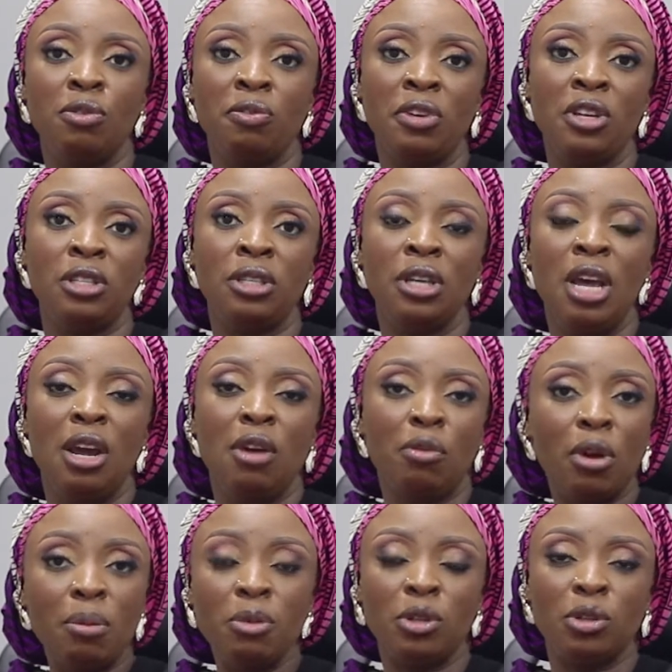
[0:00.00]
face
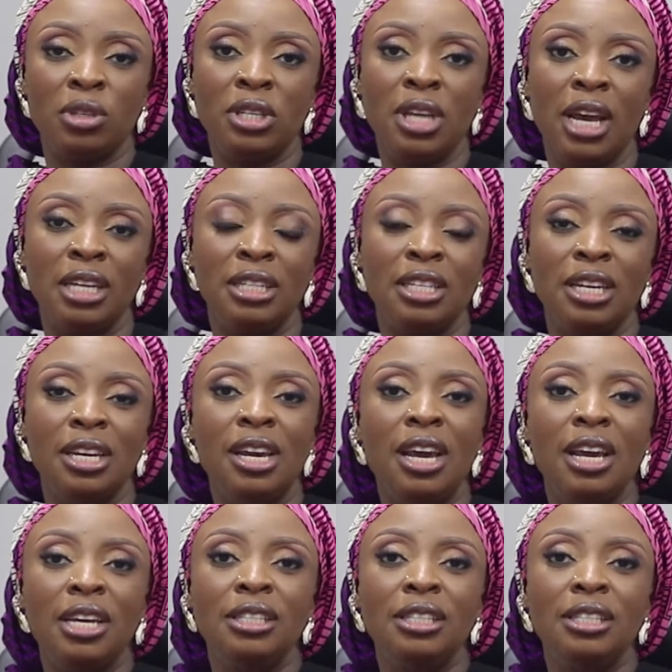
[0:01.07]
from the society,